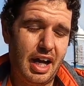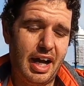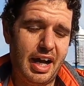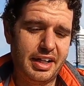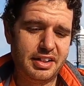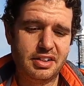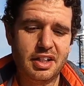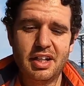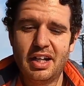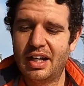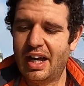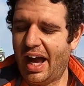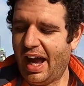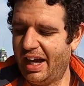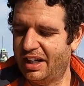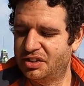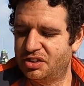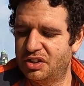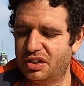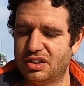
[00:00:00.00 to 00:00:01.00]
I
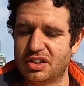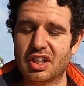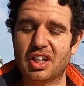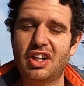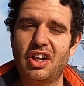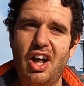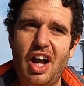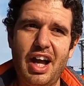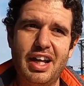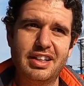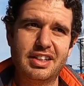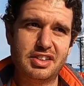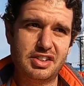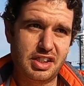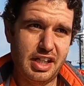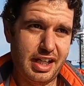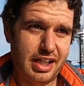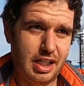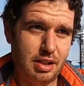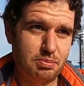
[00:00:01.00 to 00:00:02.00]
actually declined the
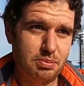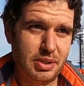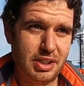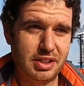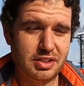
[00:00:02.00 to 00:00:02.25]
second